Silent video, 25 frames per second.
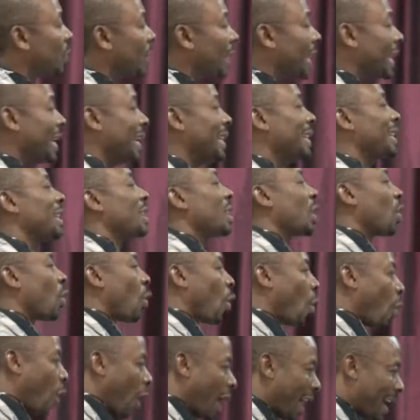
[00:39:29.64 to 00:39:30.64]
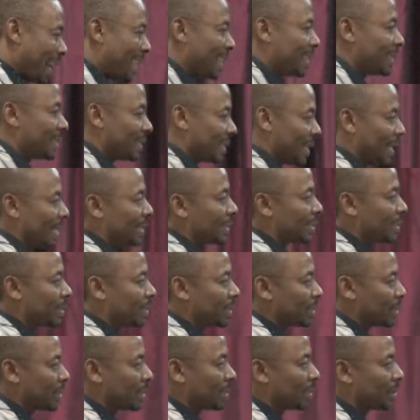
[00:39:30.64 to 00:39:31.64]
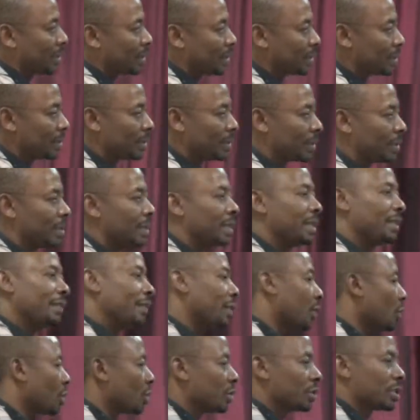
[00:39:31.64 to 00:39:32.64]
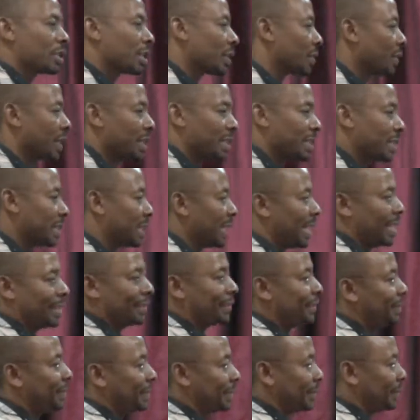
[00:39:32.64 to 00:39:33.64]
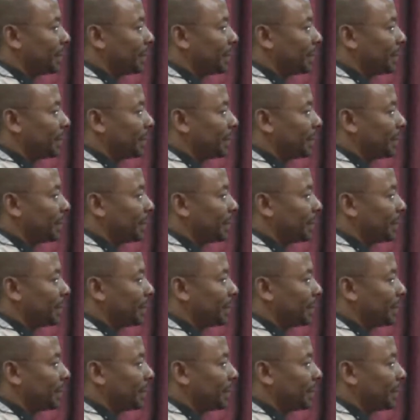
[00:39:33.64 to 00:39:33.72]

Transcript: we are in requires us to live a consecrated life.